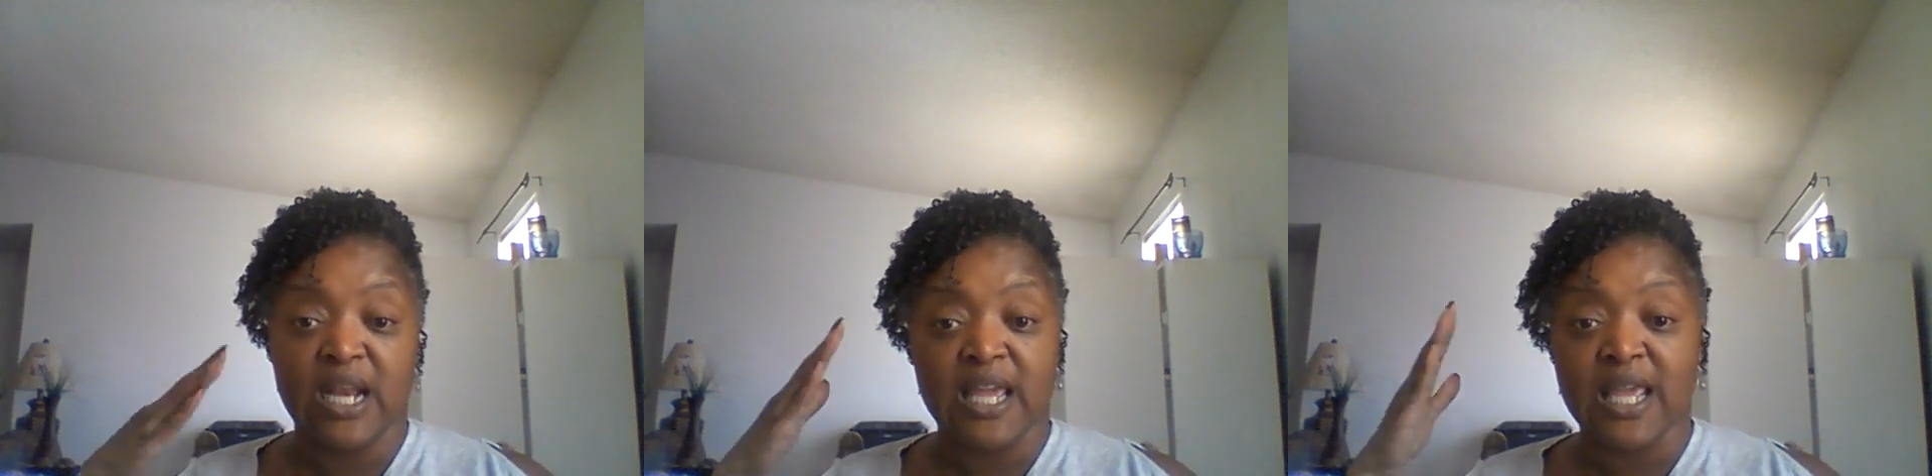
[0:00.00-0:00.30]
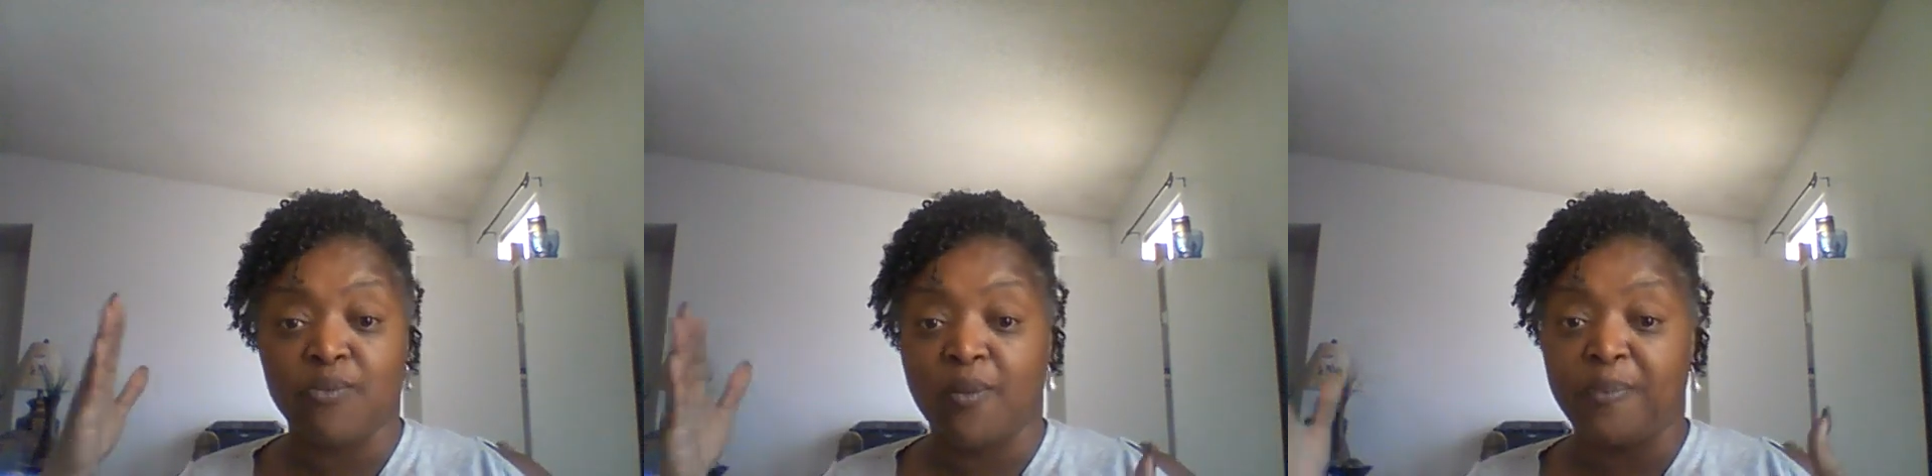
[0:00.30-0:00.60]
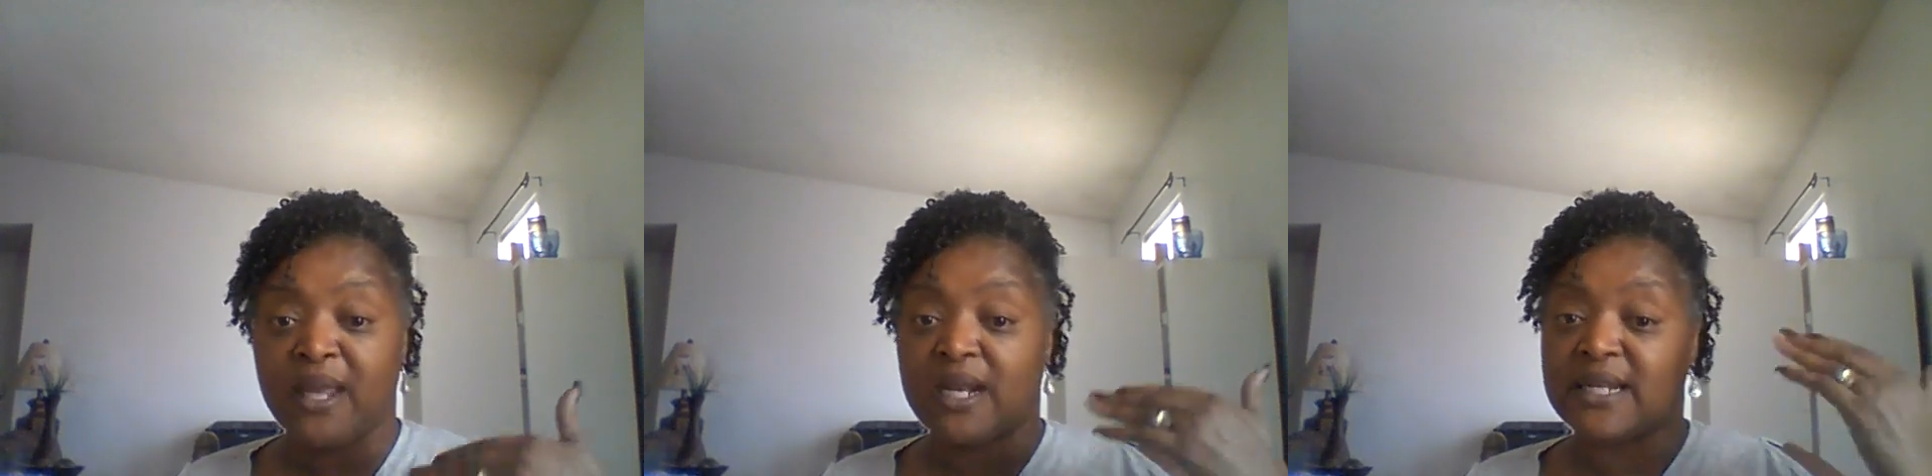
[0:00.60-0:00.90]
They keep
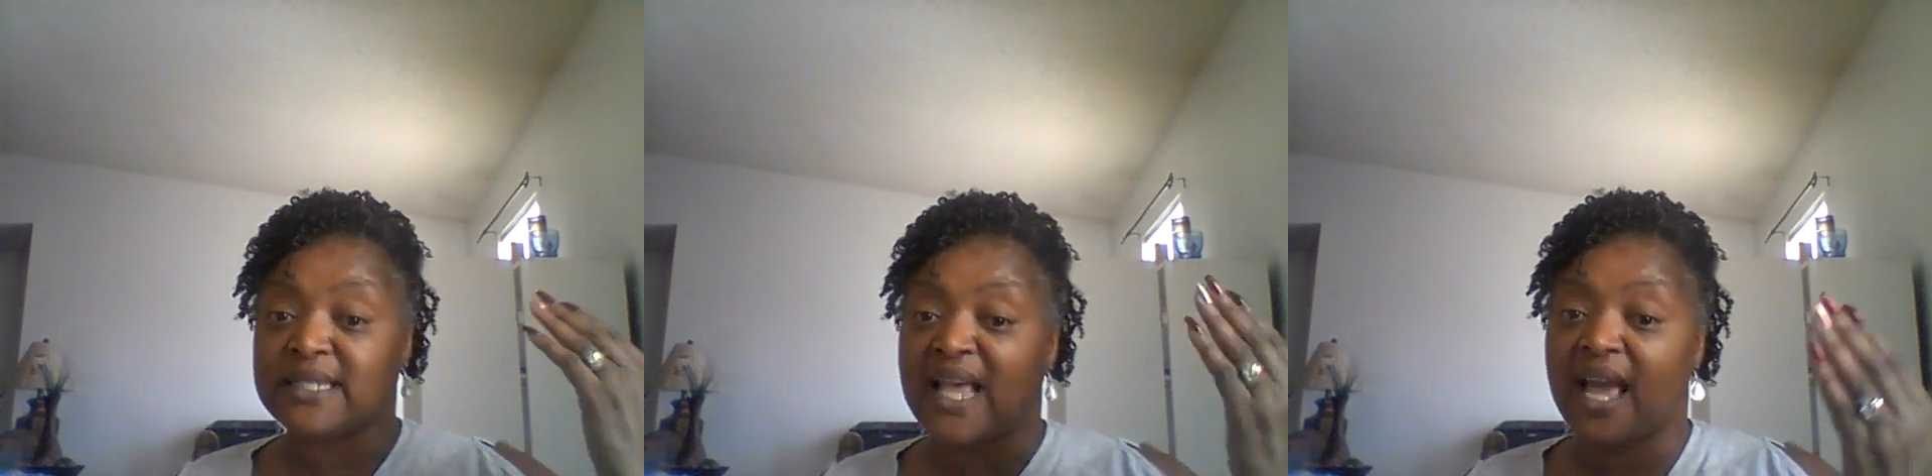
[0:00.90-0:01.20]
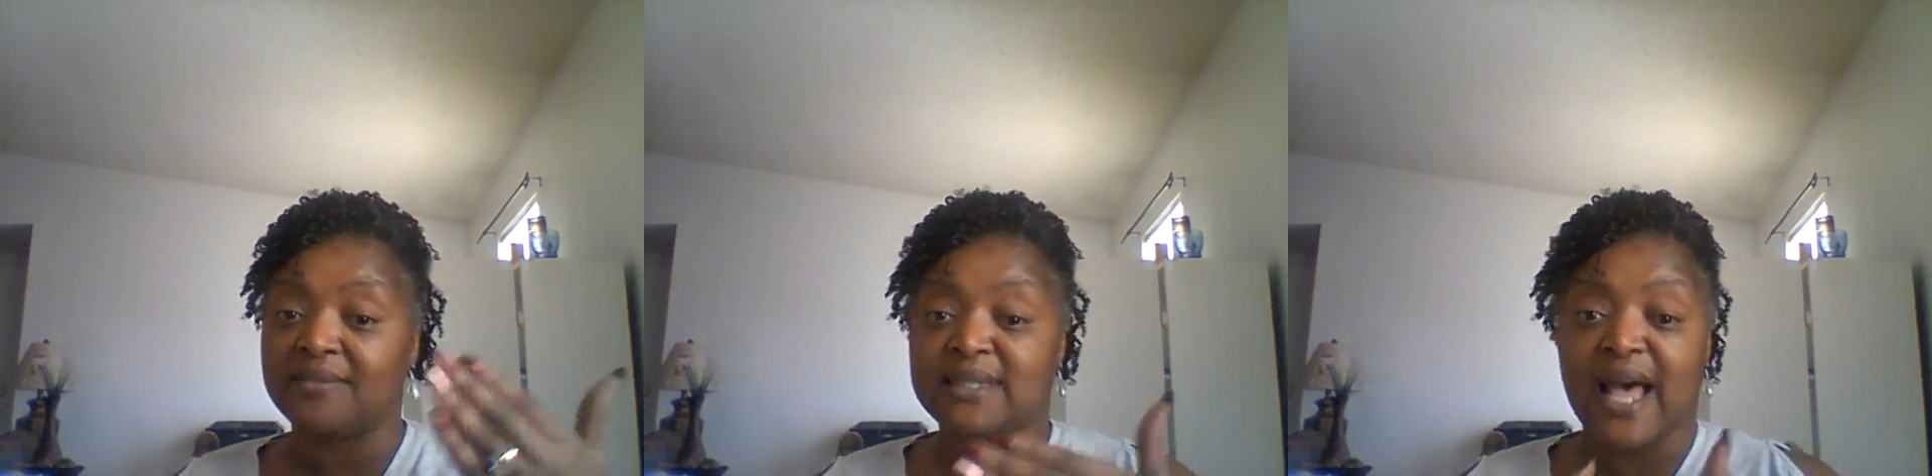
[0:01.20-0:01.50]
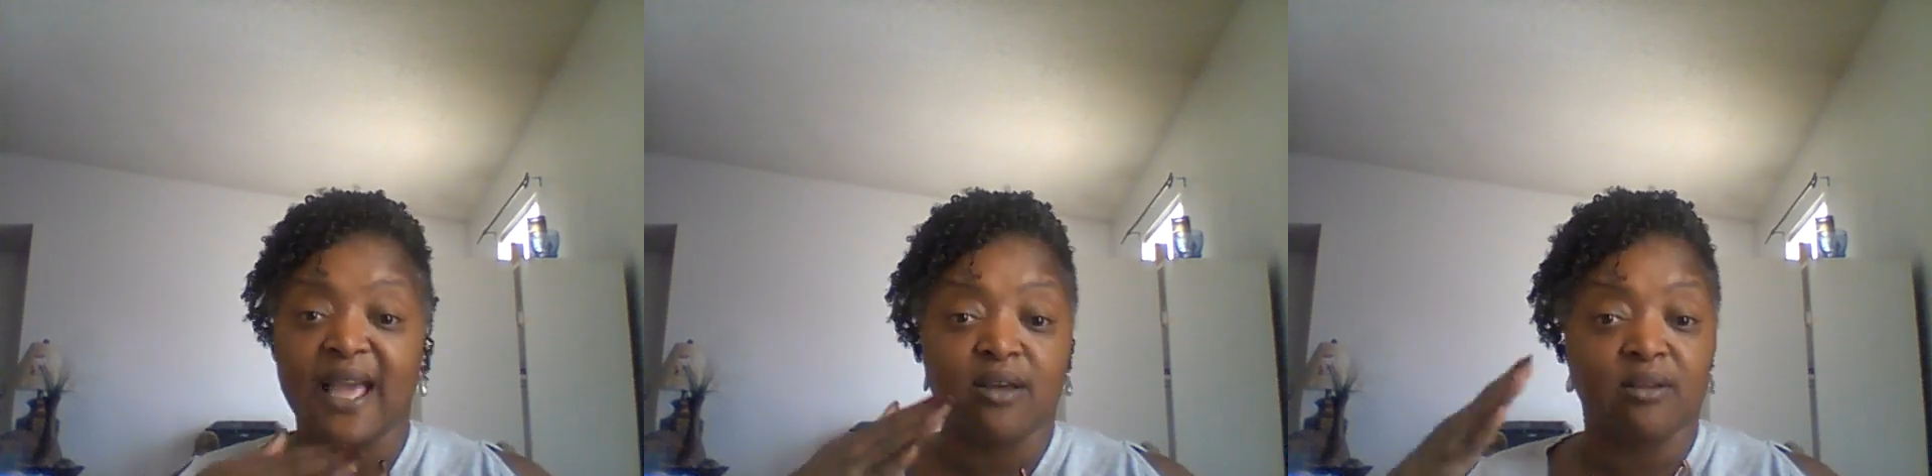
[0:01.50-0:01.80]
repeating the same
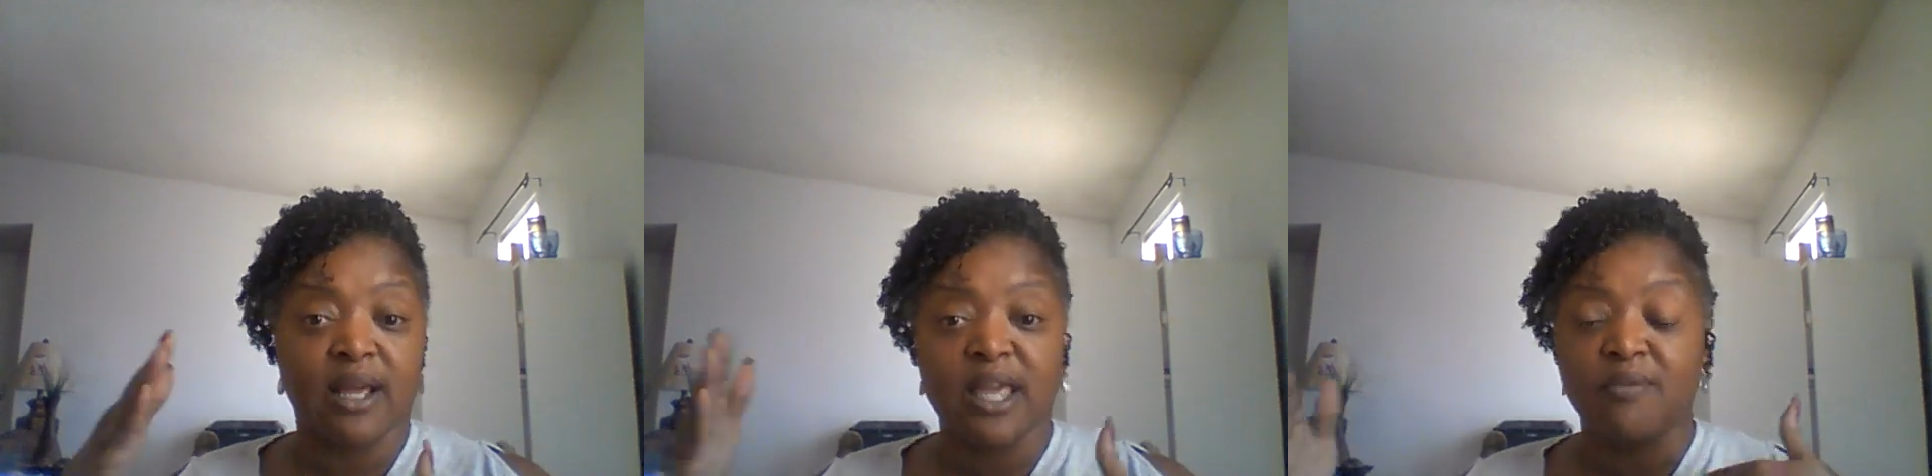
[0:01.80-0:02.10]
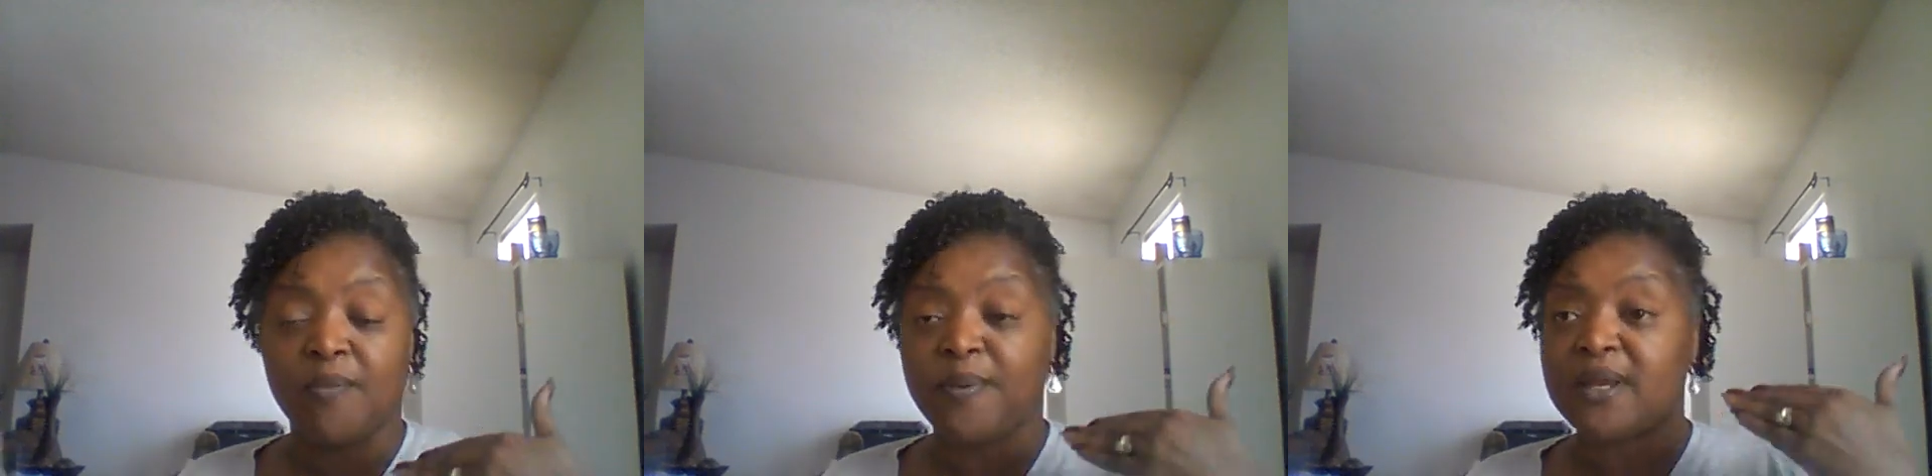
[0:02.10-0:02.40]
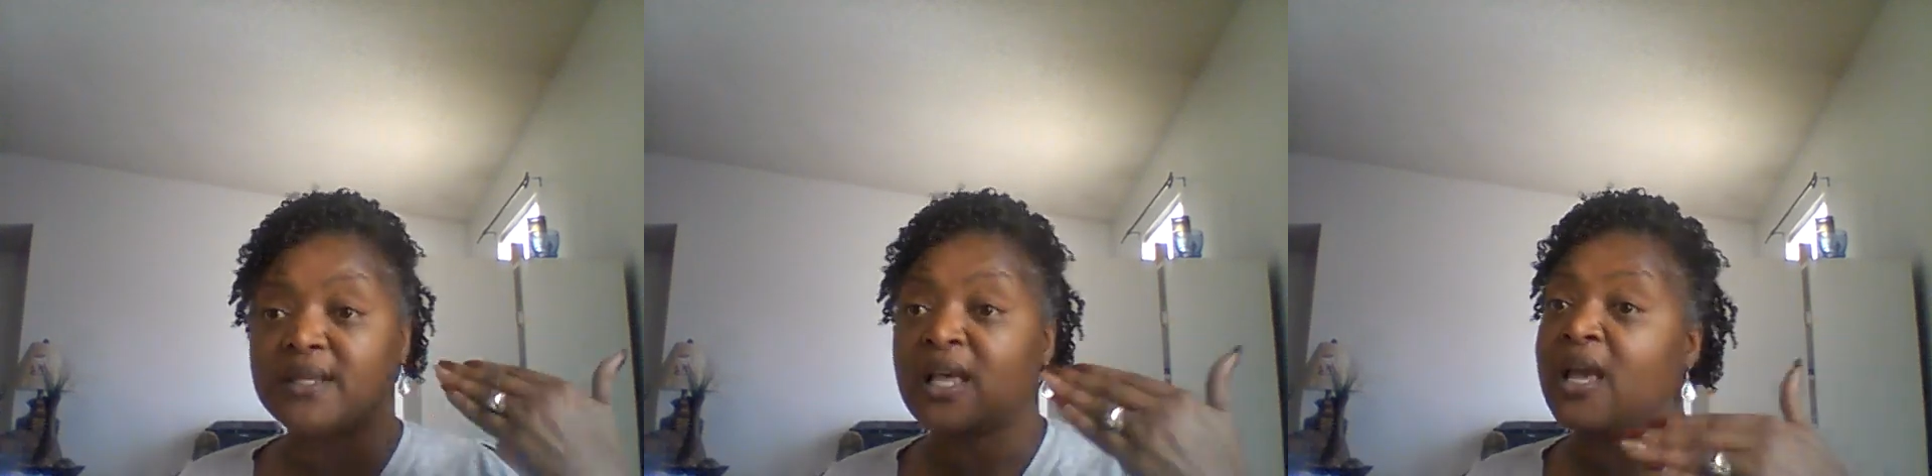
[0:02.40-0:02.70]
cycle. They keep repeating
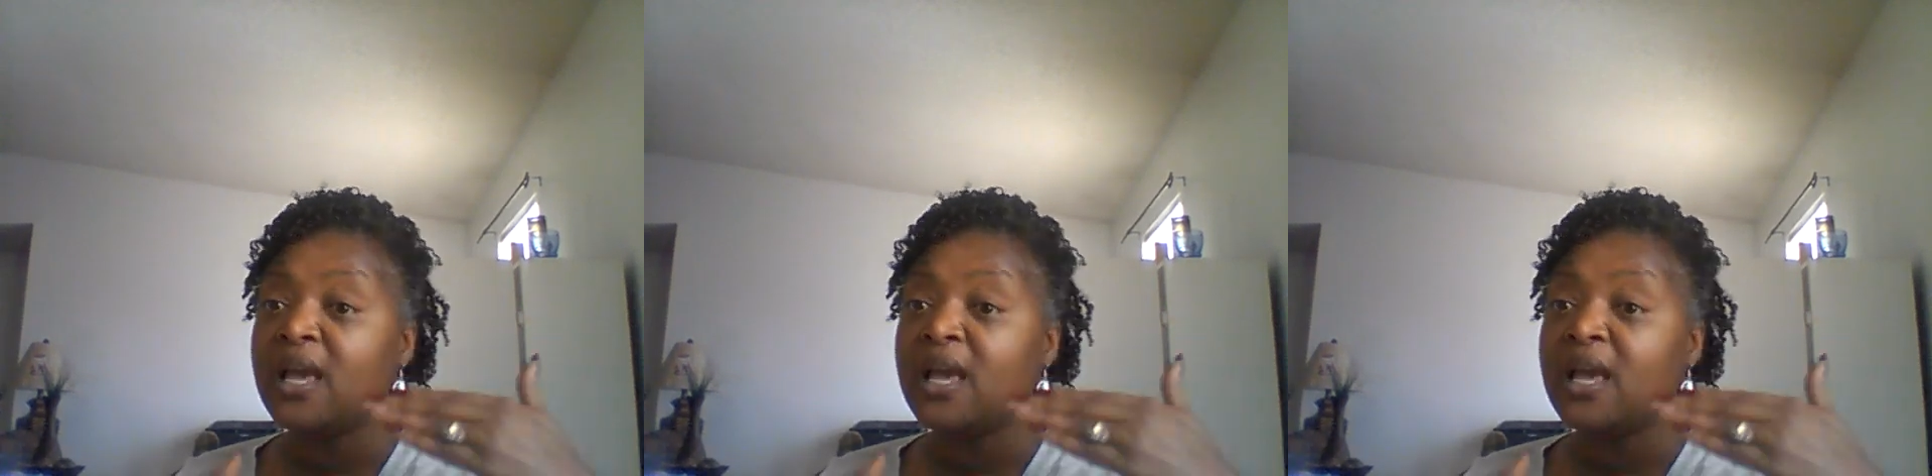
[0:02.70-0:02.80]
this.